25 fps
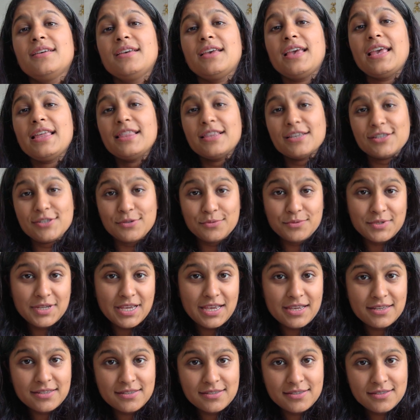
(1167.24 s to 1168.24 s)
in the
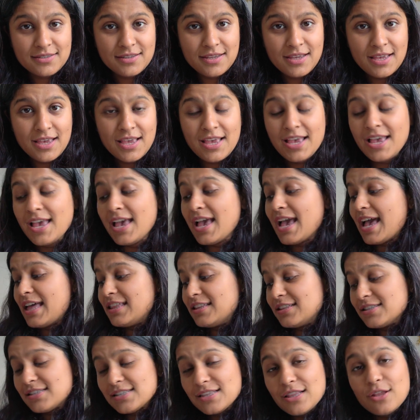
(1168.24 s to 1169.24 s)
suitcase. And
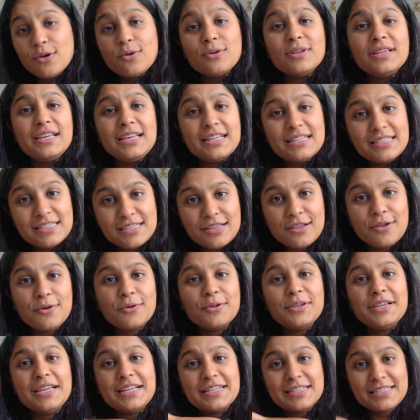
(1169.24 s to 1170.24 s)
then slowly,
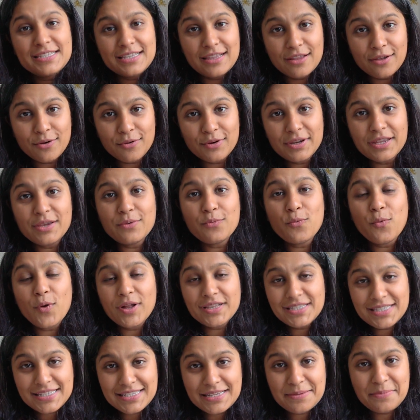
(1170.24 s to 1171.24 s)

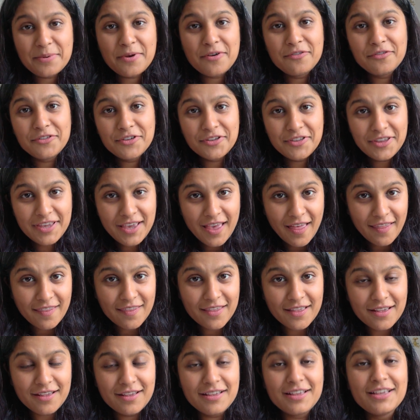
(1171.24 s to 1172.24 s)
one step after the
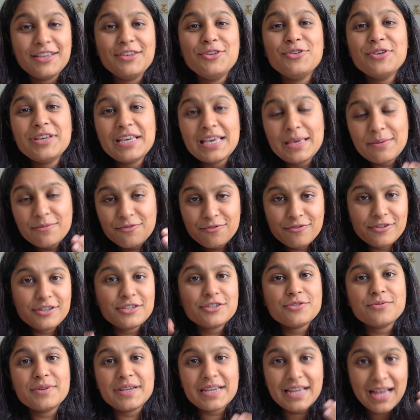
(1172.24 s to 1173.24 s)
other, you keep
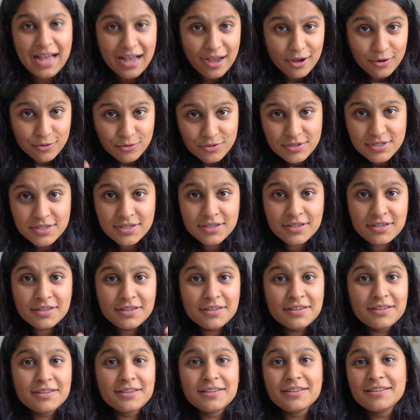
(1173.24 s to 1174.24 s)
filtering out.
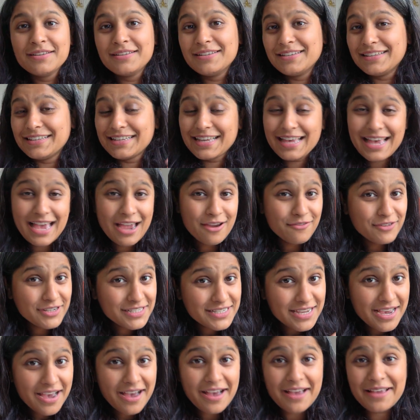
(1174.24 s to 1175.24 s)
Every
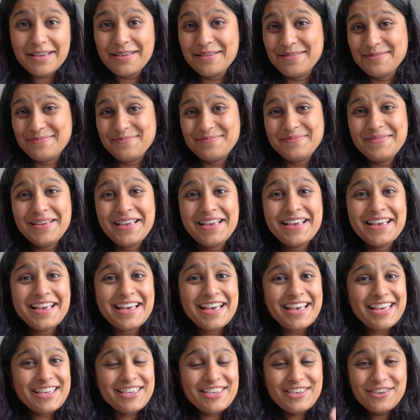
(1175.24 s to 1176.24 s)
time
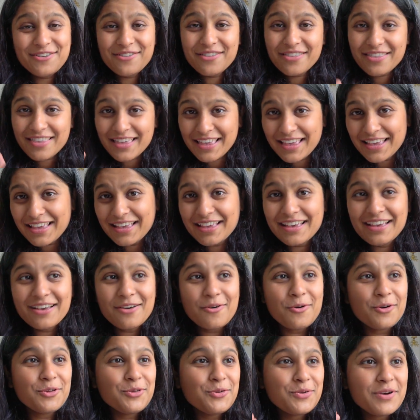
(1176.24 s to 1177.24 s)
you think
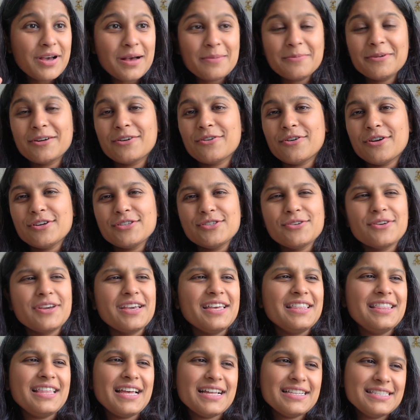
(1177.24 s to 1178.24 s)
or you come across,
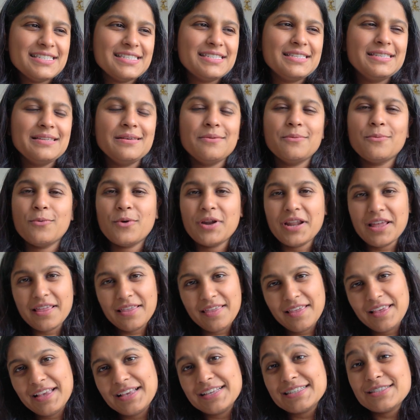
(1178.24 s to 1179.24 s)
okay, that's what I
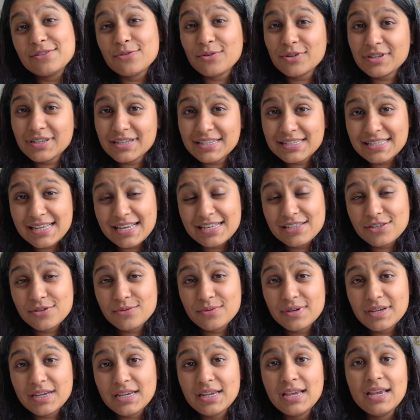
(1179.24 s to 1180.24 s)
think is not
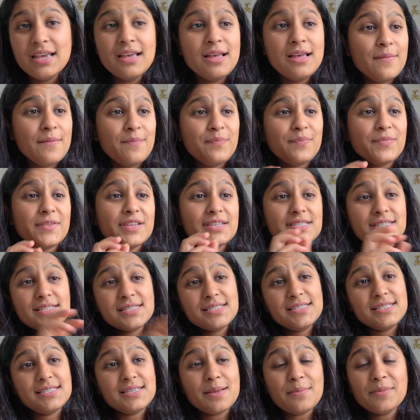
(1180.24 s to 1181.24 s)
necessary, this
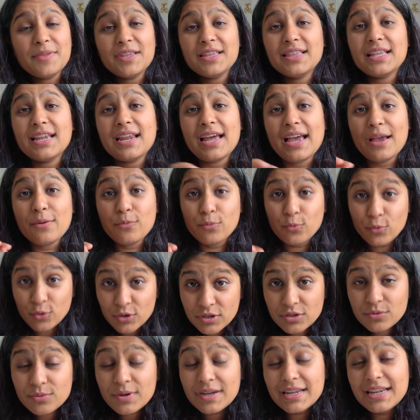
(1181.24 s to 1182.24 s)
is something that I
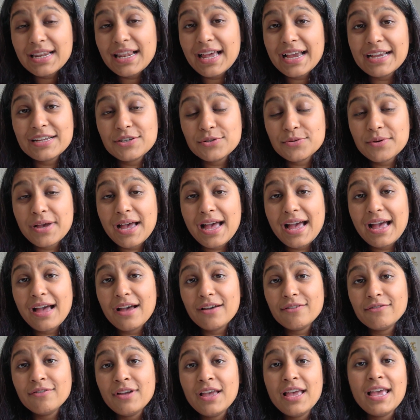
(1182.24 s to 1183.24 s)
would really like to
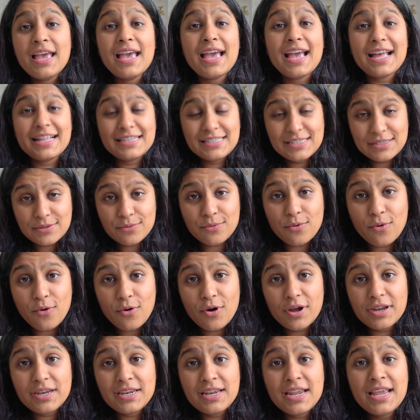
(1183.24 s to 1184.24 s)
have, and so
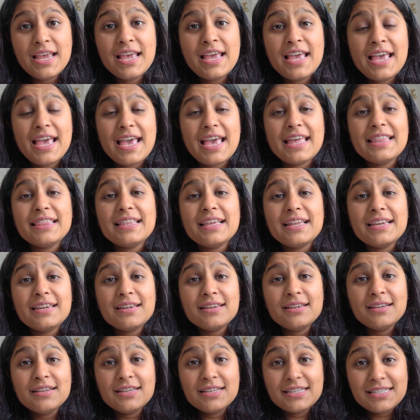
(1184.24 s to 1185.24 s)
on, and
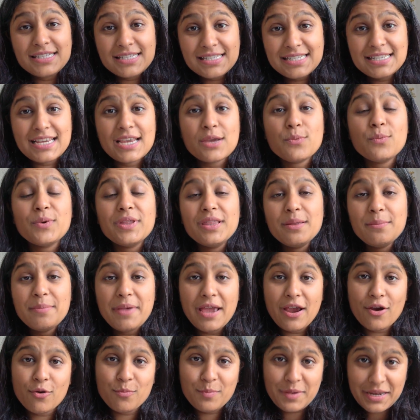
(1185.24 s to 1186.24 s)
then stay with the
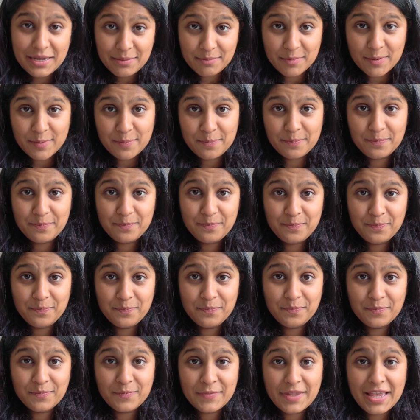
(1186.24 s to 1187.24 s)
bare minimum.
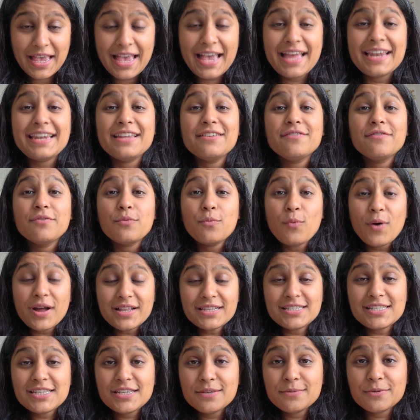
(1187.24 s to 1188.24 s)
And if
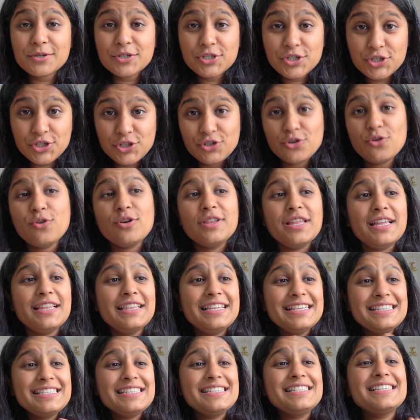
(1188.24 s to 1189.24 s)
once you are sure that
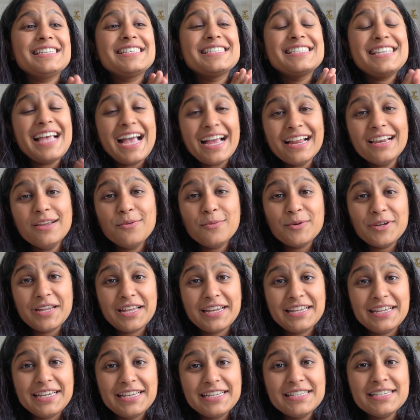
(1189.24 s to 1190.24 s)
this is exactly what I
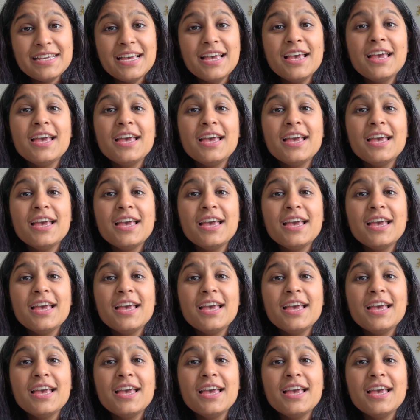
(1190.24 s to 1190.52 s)
need,